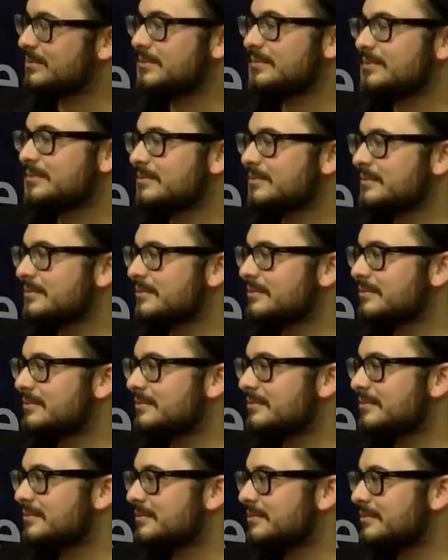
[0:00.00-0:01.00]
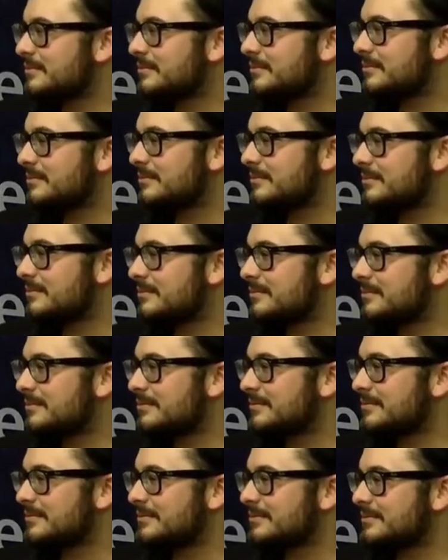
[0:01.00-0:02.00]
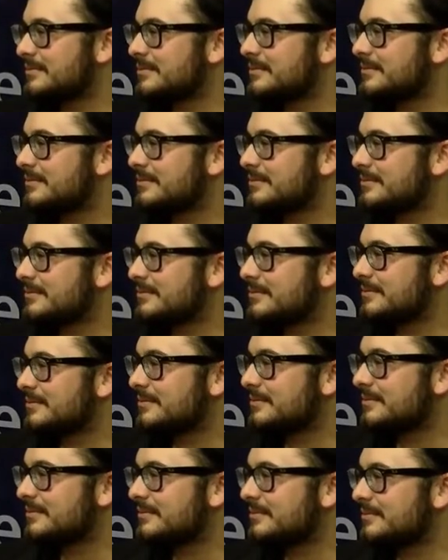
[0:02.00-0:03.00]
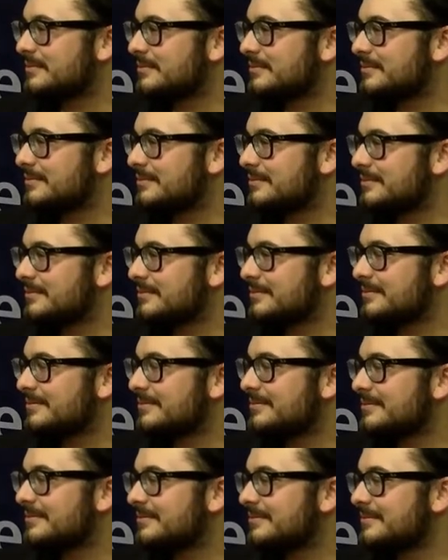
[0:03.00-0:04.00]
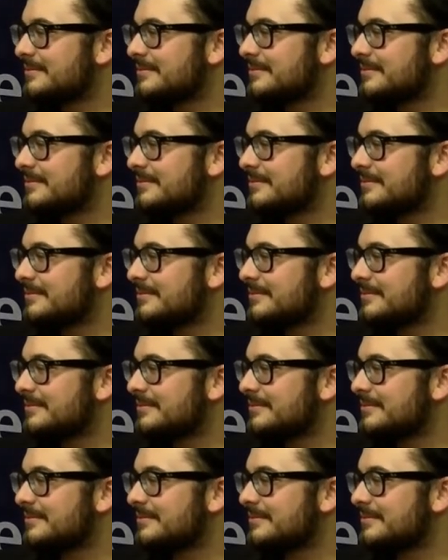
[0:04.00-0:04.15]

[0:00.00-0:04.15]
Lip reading: (not speaking)